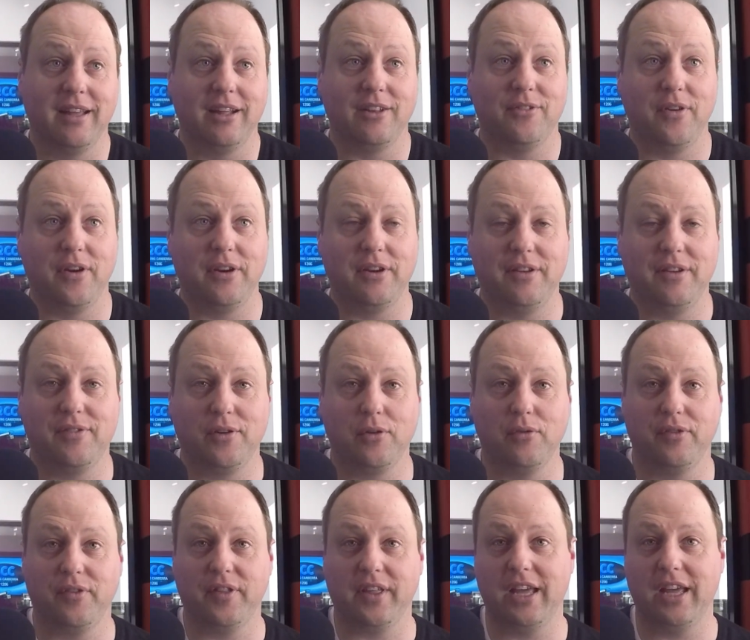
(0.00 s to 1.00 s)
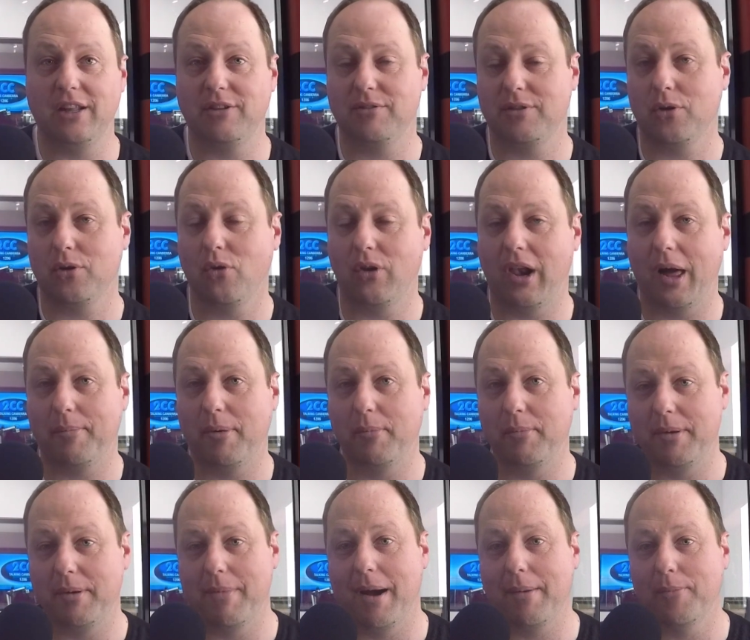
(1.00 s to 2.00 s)
it's very difficult for the kids to call up and be
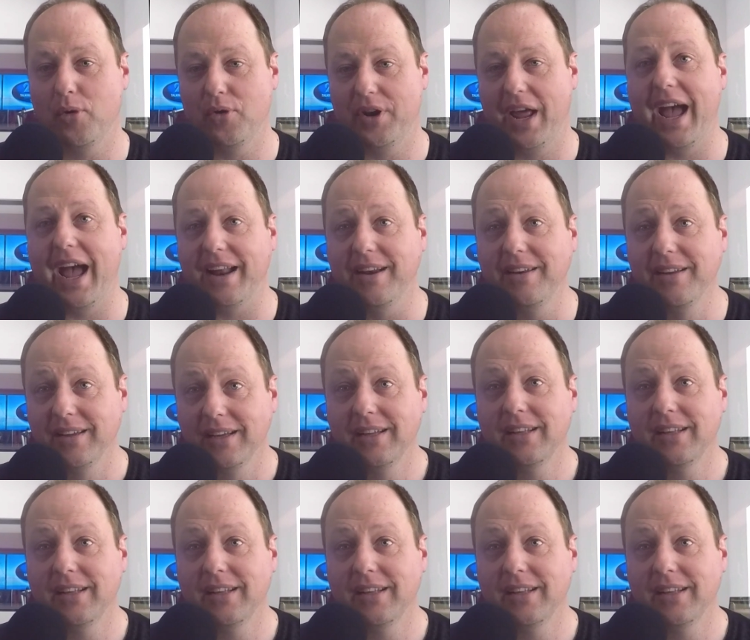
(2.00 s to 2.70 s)
mum or dad.